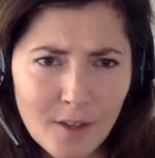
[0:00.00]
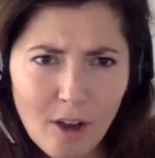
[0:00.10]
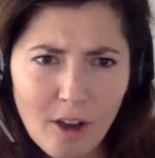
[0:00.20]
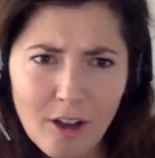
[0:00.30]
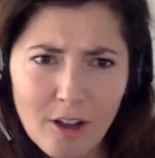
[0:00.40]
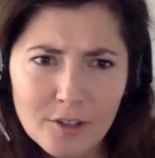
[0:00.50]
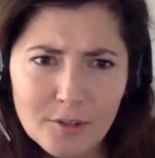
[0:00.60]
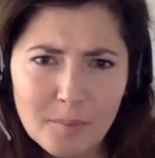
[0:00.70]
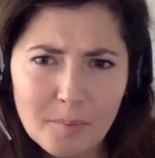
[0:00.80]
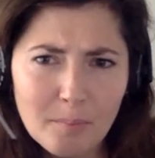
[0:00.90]
called,
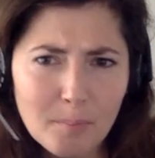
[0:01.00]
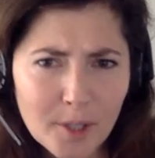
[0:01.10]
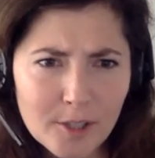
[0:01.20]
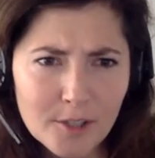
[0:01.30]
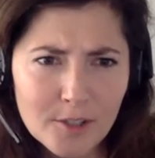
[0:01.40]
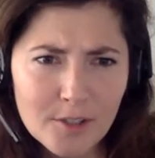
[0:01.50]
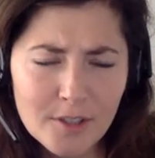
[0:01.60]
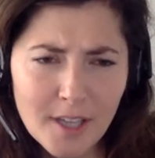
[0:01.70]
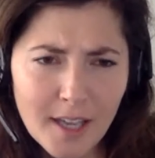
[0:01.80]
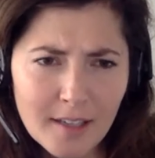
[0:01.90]
or
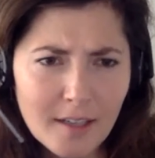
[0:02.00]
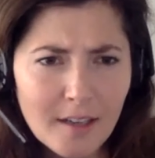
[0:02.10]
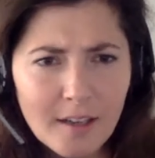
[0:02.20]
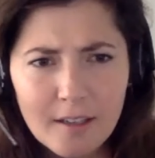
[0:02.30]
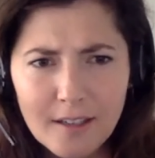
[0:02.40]
burst, and